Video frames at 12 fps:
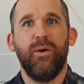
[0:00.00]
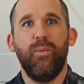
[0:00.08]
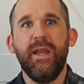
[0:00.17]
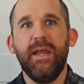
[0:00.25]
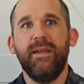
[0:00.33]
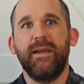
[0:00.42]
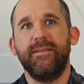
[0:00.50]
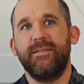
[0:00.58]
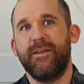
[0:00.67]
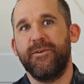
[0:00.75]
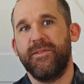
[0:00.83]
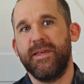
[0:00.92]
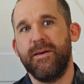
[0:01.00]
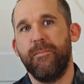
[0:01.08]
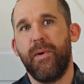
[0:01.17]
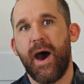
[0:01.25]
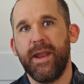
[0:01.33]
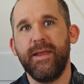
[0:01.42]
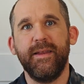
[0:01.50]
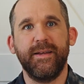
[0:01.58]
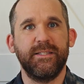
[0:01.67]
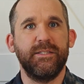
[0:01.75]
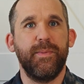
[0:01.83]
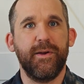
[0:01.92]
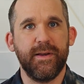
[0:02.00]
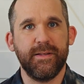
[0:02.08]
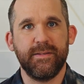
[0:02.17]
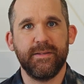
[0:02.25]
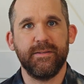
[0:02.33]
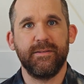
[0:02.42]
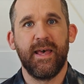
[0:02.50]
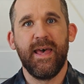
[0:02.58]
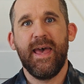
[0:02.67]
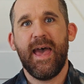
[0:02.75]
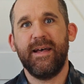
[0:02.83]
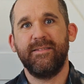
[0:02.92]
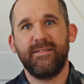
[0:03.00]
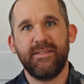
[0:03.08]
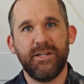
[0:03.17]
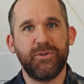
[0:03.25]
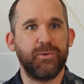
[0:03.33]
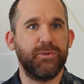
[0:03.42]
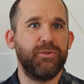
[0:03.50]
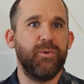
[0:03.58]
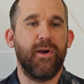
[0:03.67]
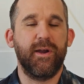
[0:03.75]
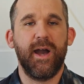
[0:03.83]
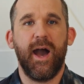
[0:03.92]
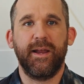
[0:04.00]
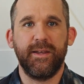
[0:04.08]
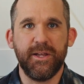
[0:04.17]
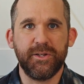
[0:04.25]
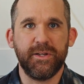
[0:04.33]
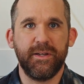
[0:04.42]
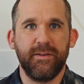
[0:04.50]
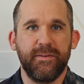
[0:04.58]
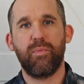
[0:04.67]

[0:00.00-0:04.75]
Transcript: we need to consider the embodied experiences as central to our cognition.